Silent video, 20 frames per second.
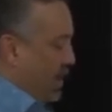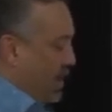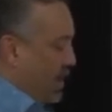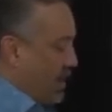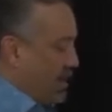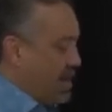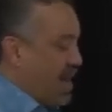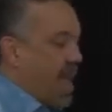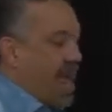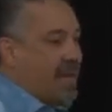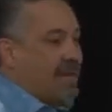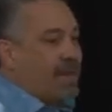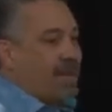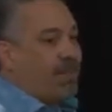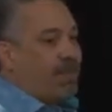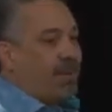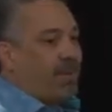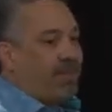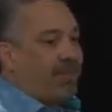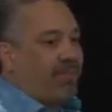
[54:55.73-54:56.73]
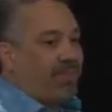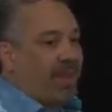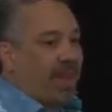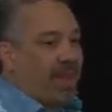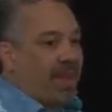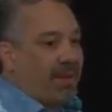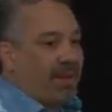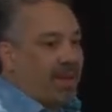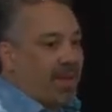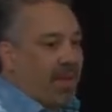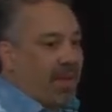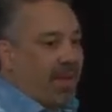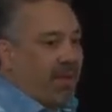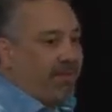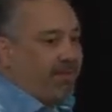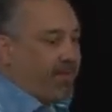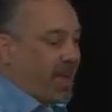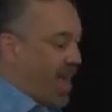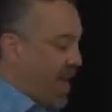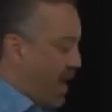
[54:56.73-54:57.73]
90% of
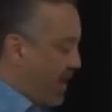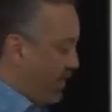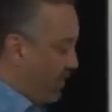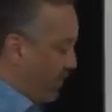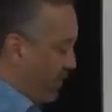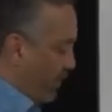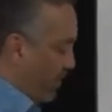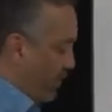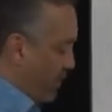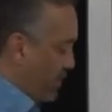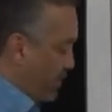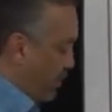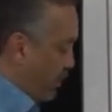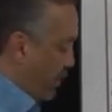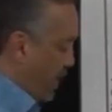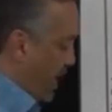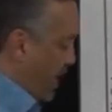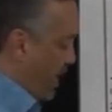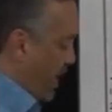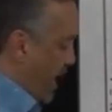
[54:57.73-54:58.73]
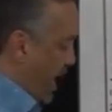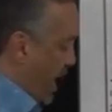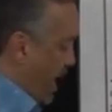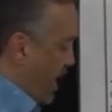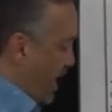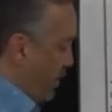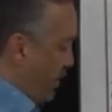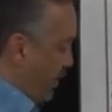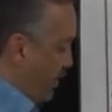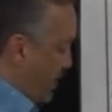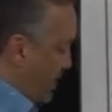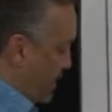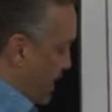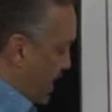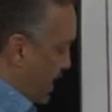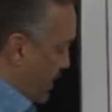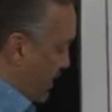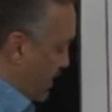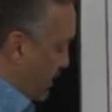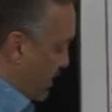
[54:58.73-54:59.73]
pastors spend 80%
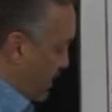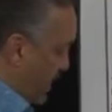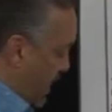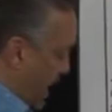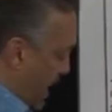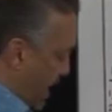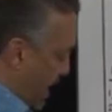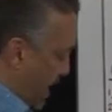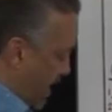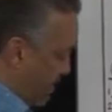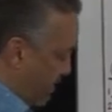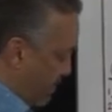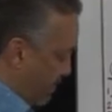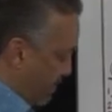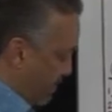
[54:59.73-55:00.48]
of their time